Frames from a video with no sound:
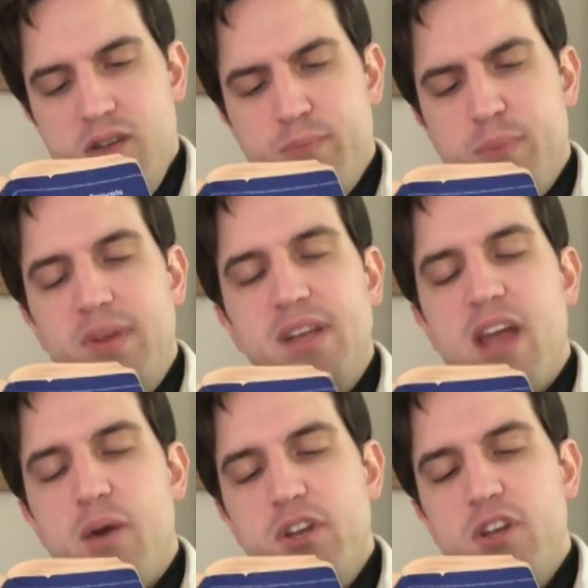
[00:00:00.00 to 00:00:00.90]
But being
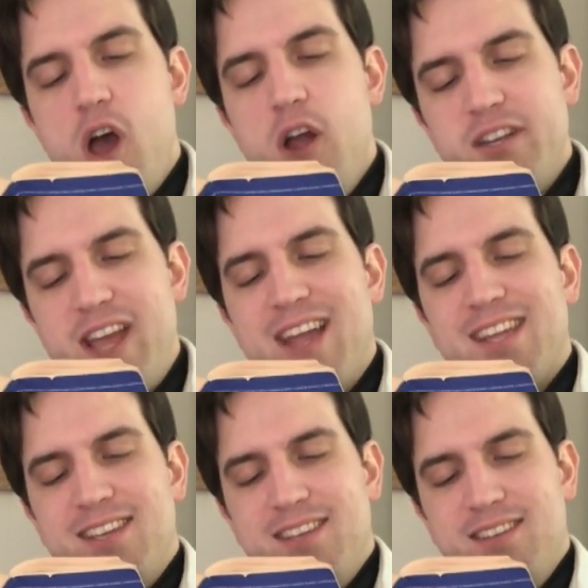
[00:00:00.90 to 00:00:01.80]
now a
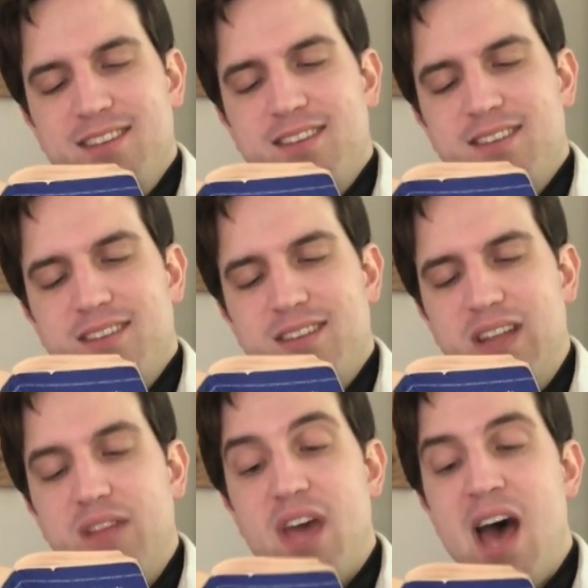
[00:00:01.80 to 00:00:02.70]
Nardak,
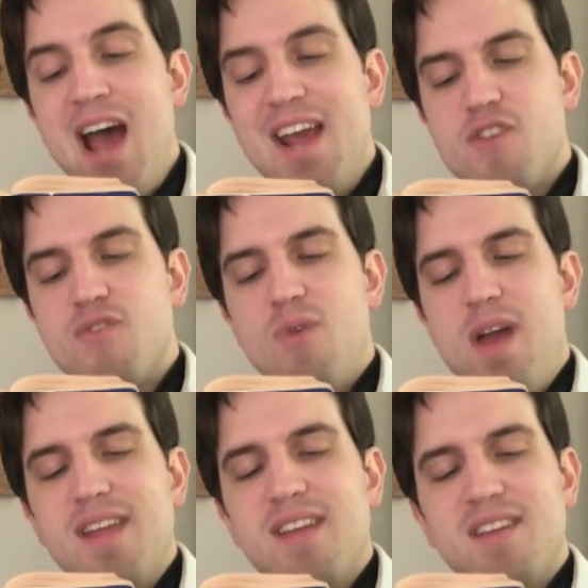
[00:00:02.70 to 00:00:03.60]
at the highest
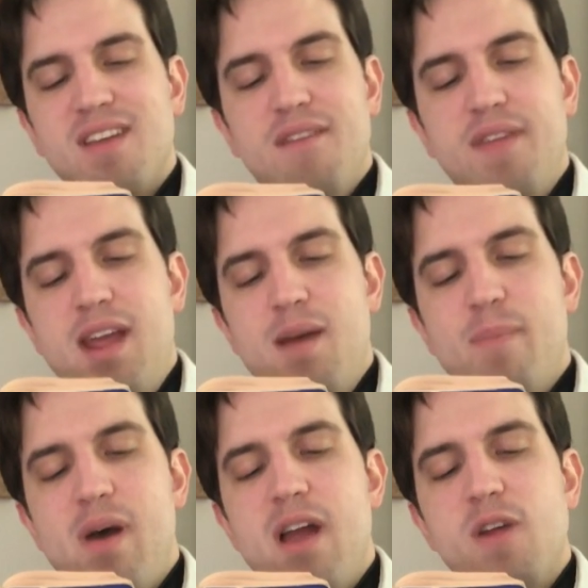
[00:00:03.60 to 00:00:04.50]
rank of that
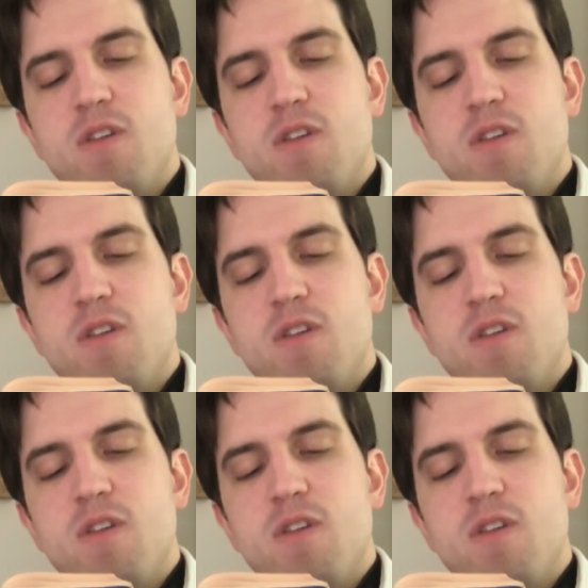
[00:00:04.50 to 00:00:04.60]
empire,